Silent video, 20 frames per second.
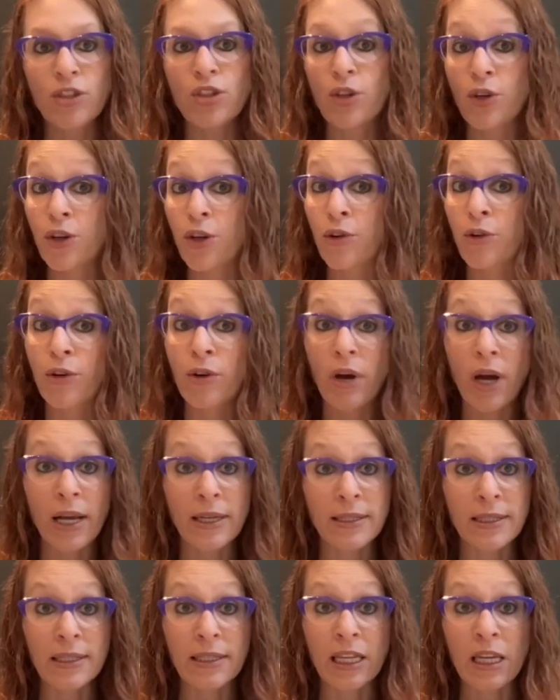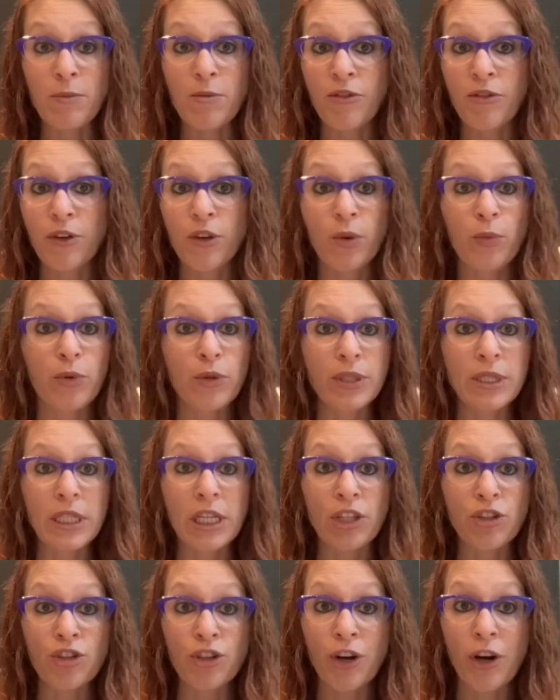so you're asleep the
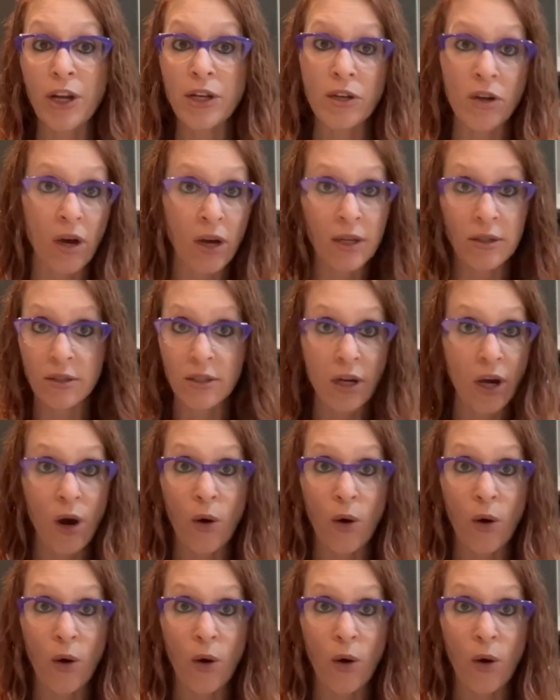procedure and not